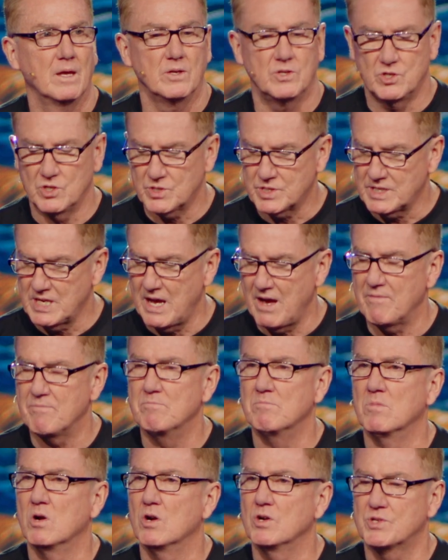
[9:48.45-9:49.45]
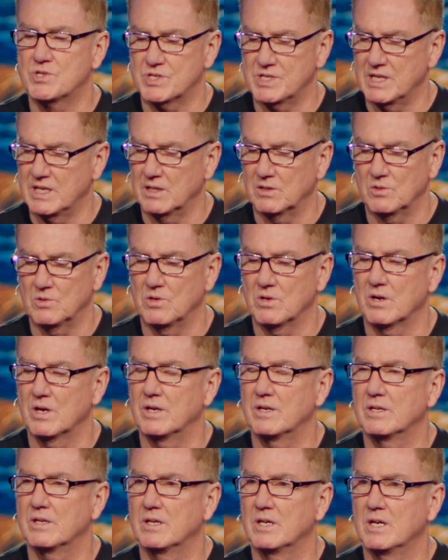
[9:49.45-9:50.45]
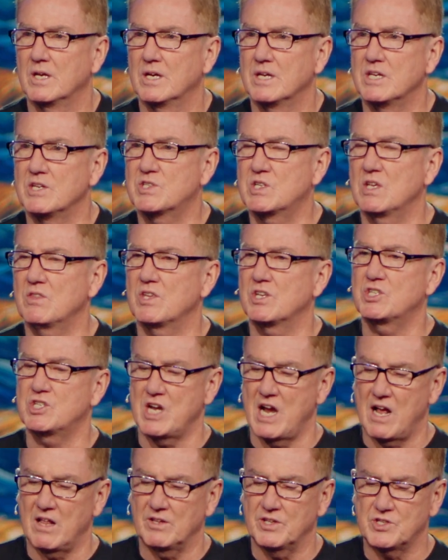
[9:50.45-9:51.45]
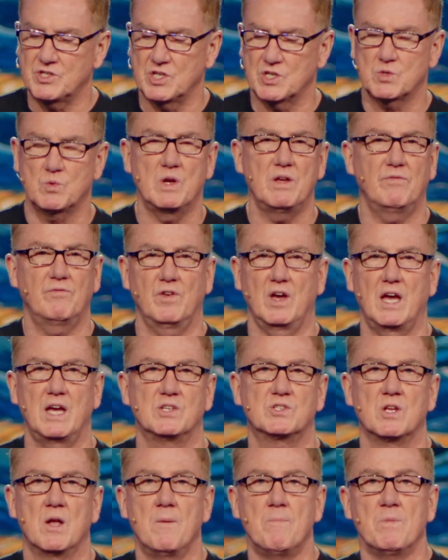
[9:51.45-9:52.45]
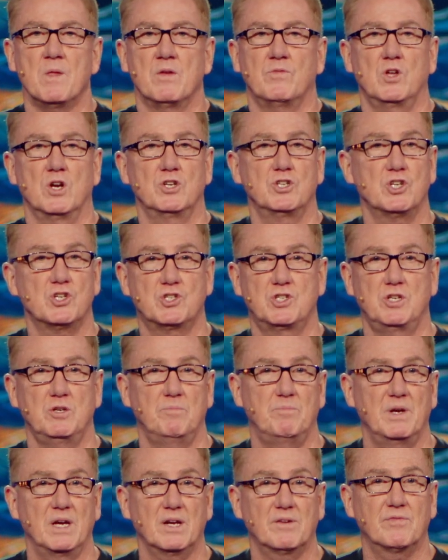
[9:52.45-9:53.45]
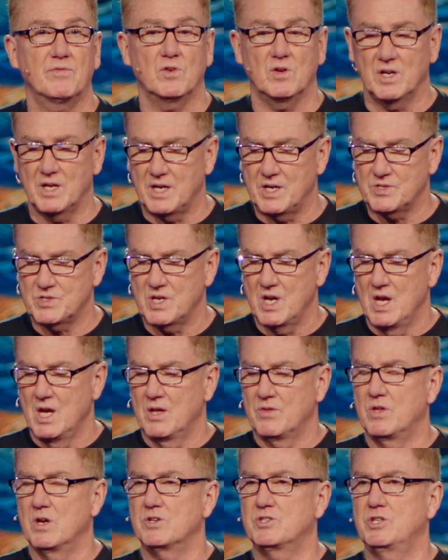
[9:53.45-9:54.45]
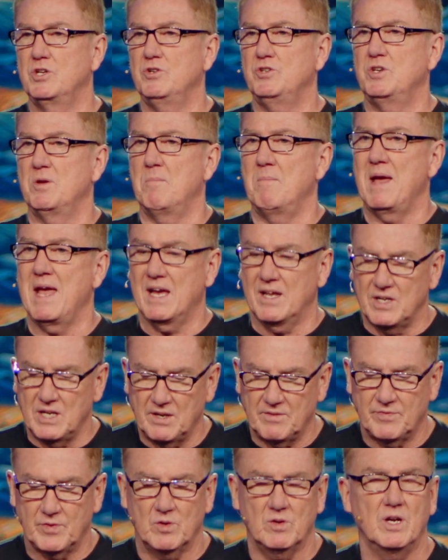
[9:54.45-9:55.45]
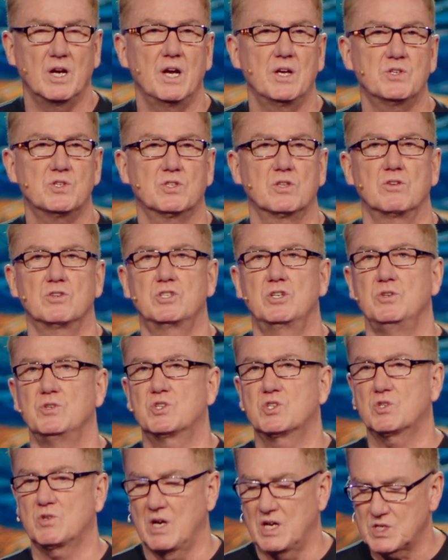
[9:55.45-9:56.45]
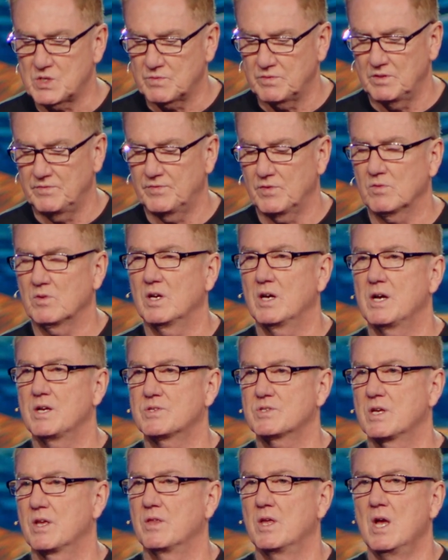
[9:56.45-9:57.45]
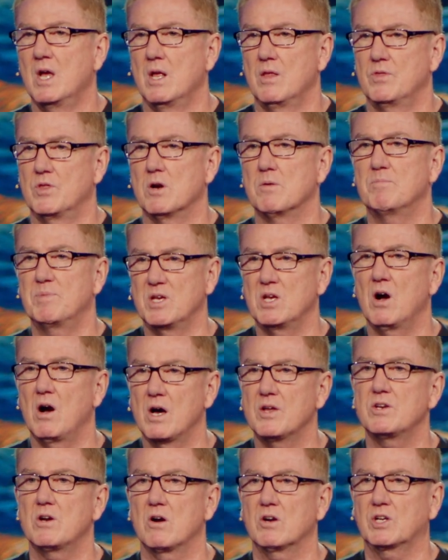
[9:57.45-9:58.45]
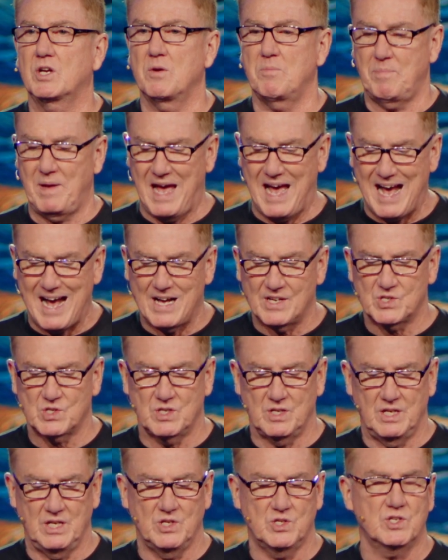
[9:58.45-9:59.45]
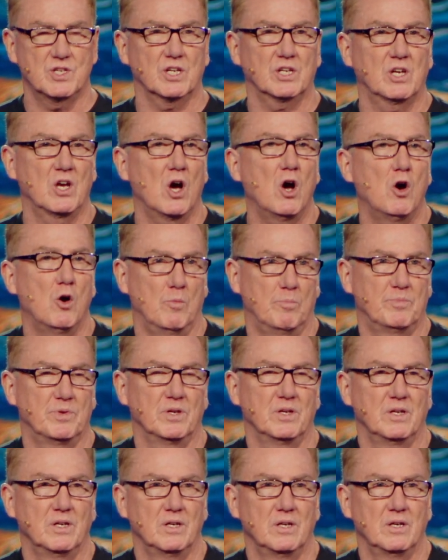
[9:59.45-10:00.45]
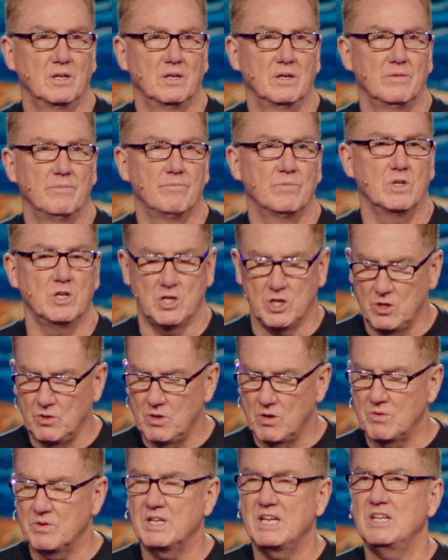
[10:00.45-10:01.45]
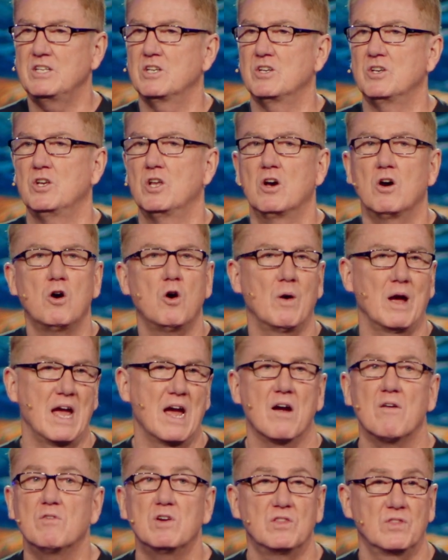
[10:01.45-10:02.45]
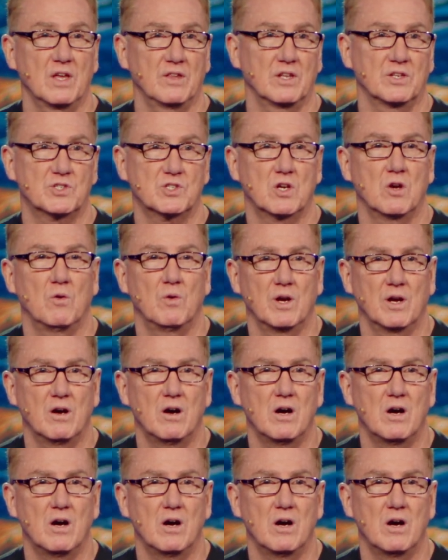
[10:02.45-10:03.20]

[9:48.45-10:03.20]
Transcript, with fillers: Just have mercy, Lord. You see, the challenges we face, they're just too big for us, they're too demanding for us, they're too stressful for us, and they're beyond our capacities to cope. You don't need to know everything that's going